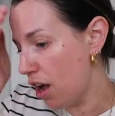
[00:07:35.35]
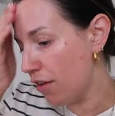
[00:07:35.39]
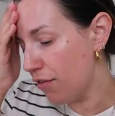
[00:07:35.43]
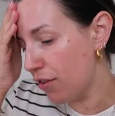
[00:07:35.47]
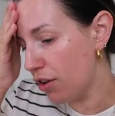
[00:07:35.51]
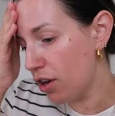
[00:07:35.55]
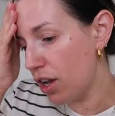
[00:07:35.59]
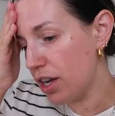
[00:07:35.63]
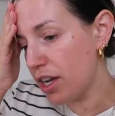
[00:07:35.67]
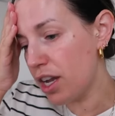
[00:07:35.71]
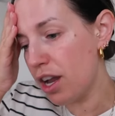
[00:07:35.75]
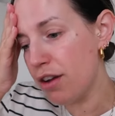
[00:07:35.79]
I
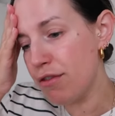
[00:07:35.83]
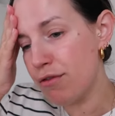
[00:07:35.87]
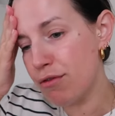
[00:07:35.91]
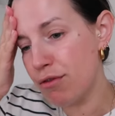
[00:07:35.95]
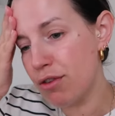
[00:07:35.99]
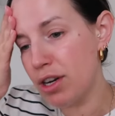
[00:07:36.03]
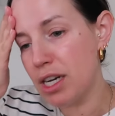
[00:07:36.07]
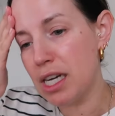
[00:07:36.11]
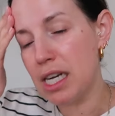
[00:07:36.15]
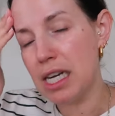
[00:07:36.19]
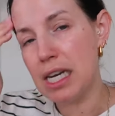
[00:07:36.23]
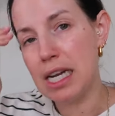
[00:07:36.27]
feel like I've
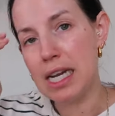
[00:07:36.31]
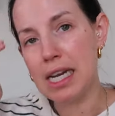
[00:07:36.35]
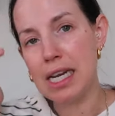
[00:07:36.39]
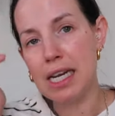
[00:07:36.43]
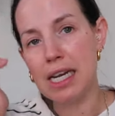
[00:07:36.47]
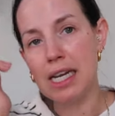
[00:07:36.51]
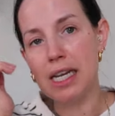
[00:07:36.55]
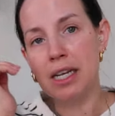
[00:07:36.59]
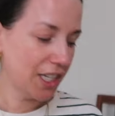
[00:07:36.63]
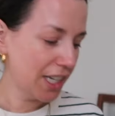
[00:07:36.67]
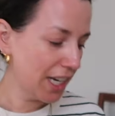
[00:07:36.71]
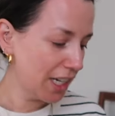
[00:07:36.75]

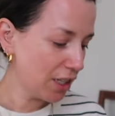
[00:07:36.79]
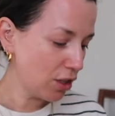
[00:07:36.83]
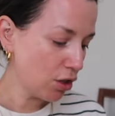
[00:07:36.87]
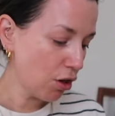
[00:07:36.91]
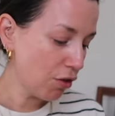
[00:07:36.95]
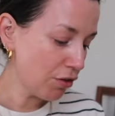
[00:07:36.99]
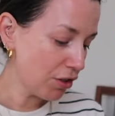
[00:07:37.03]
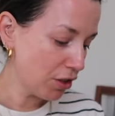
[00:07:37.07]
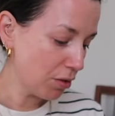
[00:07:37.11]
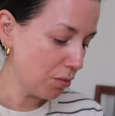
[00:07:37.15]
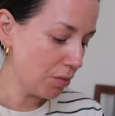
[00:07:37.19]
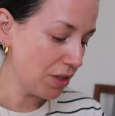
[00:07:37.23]
really ticked
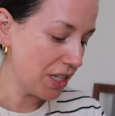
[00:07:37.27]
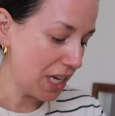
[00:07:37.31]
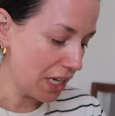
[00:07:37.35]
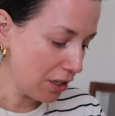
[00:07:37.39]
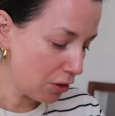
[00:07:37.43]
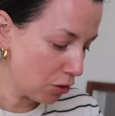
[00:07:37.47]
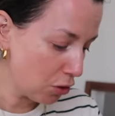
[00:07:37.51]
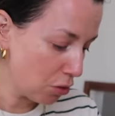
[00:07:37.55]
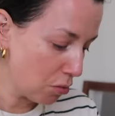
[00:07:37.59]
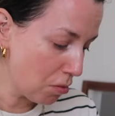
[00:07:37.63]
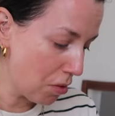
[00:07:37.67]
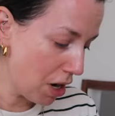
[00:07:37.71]
off some
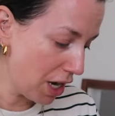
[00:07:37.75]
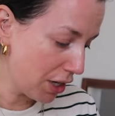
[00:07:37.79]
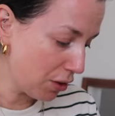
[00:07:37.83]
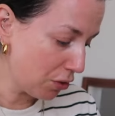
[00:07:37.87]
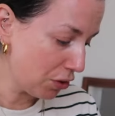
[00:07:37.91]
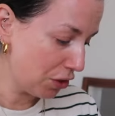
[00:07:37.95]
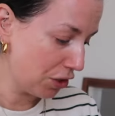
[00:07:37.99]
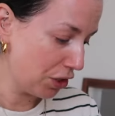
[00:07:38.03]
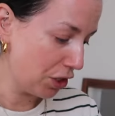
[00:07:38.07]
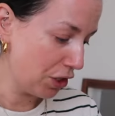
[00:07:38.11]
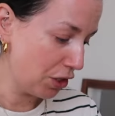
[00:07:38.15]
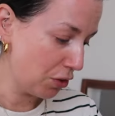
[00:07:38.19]
dental
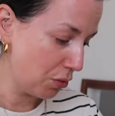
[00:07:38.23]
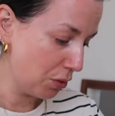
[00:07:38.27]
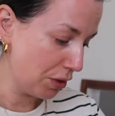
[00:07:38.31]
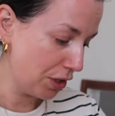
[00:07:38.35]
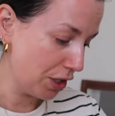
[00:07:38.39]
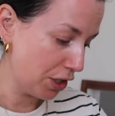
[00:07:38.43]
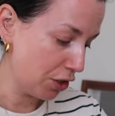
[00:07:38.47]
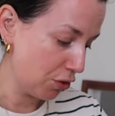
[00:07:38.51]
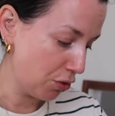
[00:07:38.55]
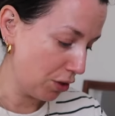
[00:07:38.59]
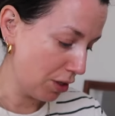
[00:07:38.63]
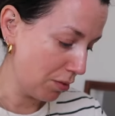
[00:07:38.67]
milestones with
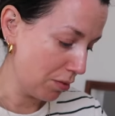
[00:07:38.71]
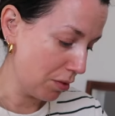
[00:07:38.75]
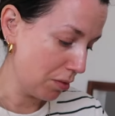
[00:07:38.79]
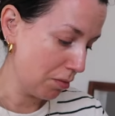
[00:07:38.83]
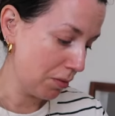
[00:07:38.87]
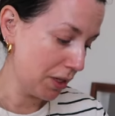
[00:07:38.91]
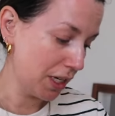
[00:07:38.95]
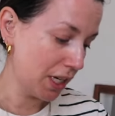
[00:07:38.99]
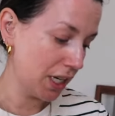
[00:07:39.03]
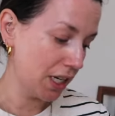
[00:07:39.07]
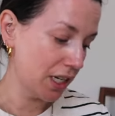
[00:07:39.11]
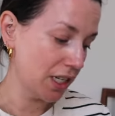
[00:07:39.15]
this
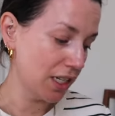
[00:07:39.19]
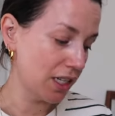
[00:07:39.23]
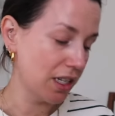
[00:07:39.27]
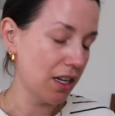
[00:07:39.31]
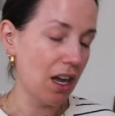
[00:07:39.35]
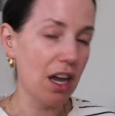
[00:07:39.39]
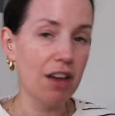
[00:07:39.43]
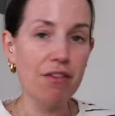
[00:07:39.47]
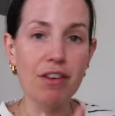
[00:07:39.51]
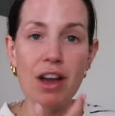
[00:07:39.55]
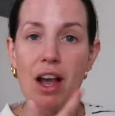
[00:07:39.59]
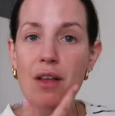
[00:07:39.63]
treatment because
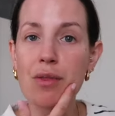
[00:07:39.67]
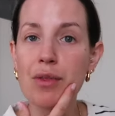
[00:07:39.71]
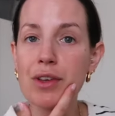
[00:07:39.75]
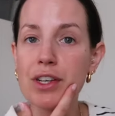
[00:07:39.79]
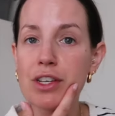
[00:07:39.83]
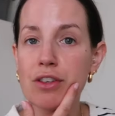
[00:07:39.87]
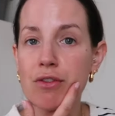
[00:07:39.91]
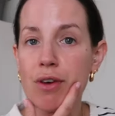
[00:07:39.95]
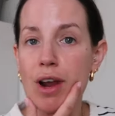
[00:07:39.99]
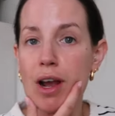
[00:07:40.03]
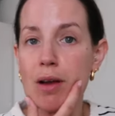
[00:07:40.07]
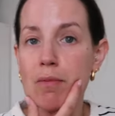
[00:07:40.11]
I've had
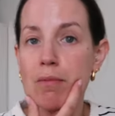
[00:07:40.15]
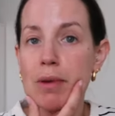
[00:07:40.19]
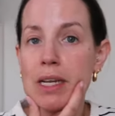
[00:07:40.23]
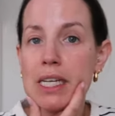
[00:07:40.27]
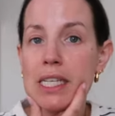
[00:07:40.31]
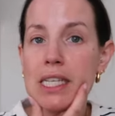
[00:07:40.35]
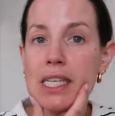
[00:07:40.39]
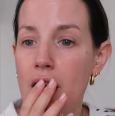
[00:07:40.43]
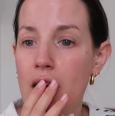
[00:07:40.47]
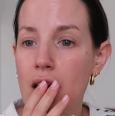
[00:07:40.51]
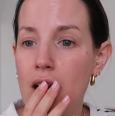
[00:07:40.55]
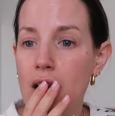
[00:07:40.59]
this crown.
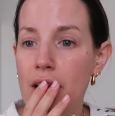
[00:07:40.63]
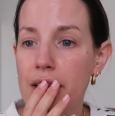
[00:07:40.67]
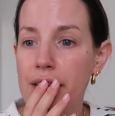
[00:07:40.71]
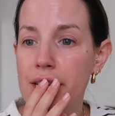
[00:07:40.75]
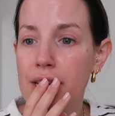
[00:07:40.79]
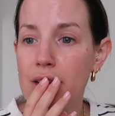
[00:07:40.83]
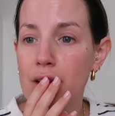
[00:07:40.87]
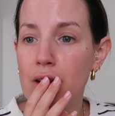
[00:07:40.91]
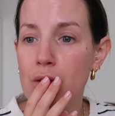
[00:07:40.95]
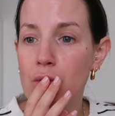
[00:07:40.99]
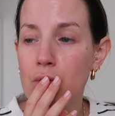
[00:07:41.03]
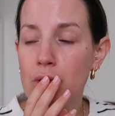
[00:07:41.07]
Basically,
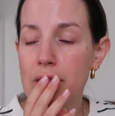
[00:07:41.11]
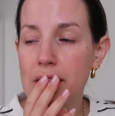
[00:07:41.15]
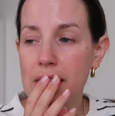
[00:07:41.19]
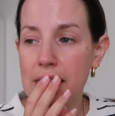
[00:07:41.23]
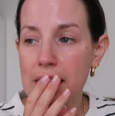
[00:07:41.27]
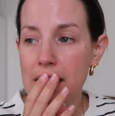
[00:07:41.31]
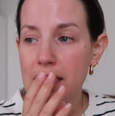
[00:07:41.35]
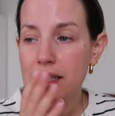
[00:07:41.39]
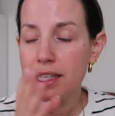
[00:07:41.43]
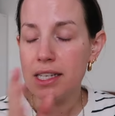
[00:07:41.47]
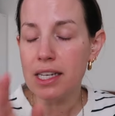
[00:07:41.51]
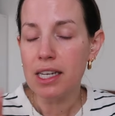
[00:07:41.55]
I was
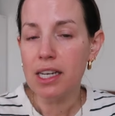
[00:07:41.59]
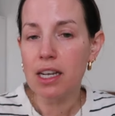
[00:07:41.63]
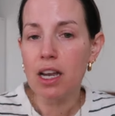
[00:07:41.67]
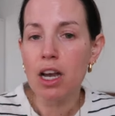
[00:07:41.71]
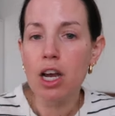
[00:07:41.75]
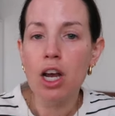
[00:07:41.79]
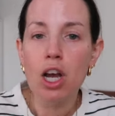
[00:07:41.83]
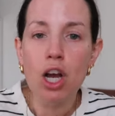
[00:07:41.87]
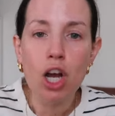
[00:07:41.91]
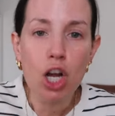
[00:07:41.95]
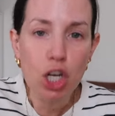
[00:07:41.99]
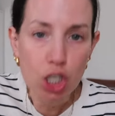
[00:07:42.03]
eating
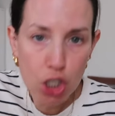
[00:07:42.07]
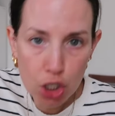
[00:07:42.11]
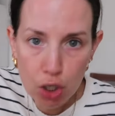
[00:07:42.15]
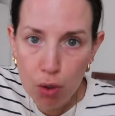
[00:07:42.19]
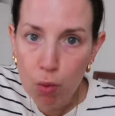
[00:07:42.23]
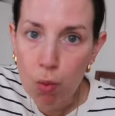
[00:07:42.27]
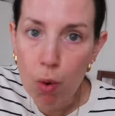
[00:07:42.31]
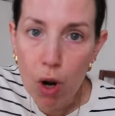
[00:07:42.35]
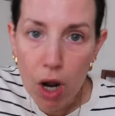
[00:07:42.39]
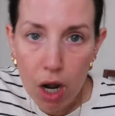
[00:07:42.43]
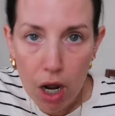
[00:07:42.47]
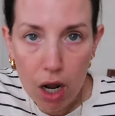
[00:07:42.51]
a
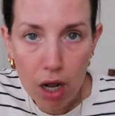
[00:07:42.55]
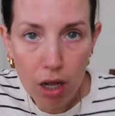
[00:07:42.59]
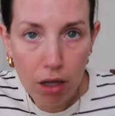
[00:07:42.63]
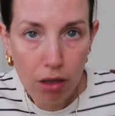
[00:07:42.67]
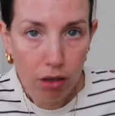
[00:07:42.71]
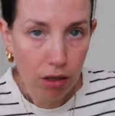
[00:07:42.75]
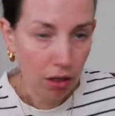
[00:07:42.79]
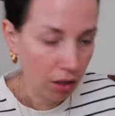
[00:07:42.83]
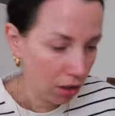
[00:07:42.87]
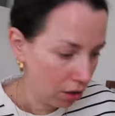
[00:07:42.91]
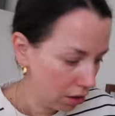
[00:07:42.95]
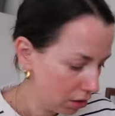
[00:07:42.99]

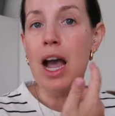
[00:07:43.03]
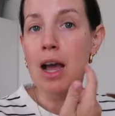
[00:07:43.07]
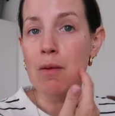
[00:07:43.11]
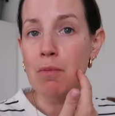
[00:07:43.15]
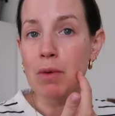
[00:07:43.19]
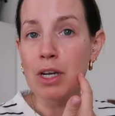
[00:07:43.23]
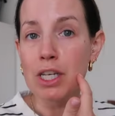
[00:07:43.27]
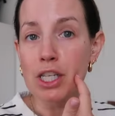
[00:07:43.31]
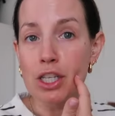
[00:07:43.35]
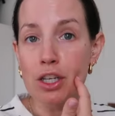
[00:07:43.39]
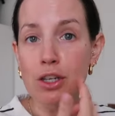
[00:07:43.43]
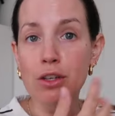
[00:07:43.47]
twirl and
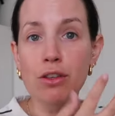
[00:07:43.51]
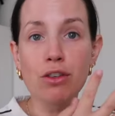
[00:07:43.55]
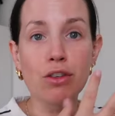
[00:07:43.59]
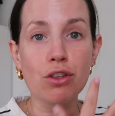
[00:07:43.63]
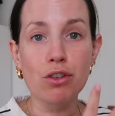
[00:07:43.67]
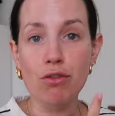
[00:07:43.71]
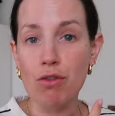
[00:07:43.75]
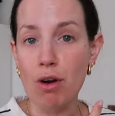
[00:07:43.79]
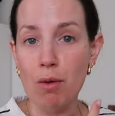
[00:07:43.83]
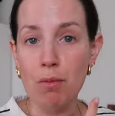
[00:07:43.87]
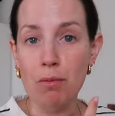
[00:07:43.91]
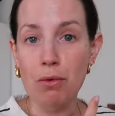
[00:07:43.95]
my tooth
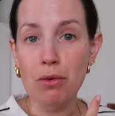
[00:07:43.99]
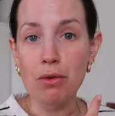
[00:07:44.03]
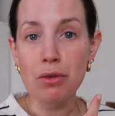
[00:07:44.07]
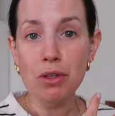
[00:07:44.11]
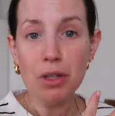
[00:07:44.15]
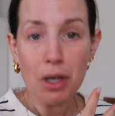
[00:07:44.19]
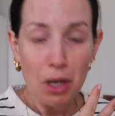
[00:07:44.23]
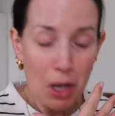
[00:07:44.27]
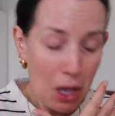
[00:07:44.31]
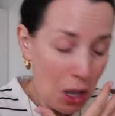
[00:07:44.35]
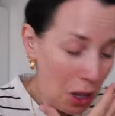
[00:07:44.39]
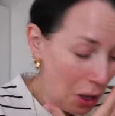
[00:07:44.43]
just crumbled.